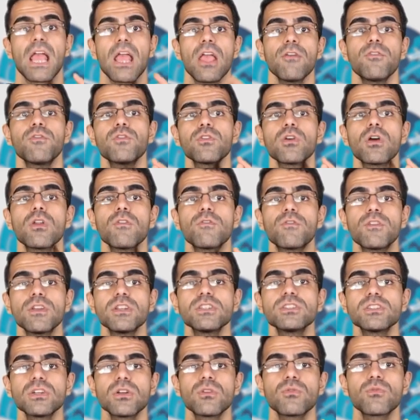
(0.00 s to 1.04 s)
If your
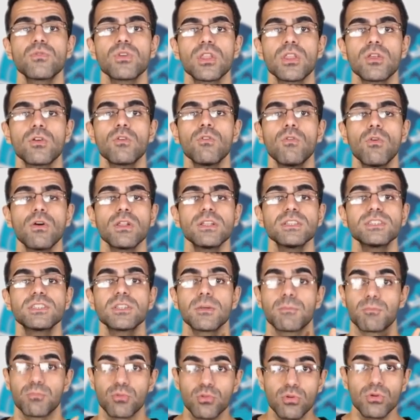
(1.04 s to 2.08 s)
visa renewal is
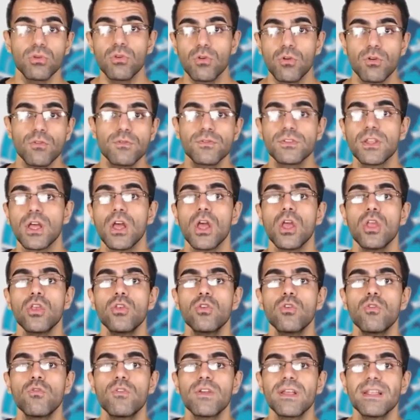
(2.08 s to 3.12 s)
approved,
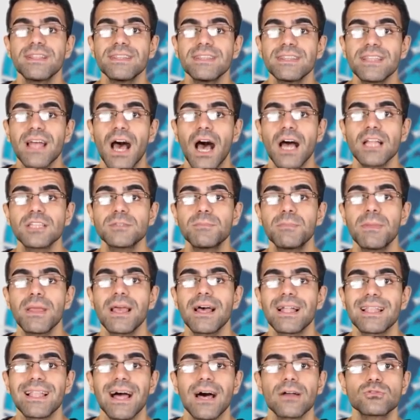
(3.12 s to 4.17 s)
you will not be
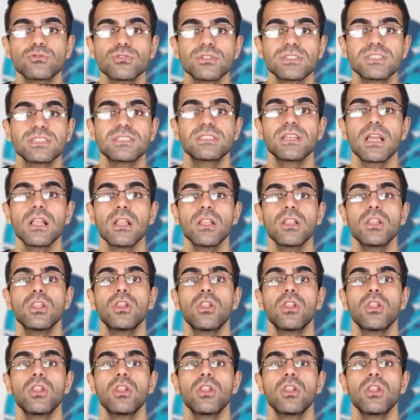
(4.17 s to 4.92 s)
allowed to stay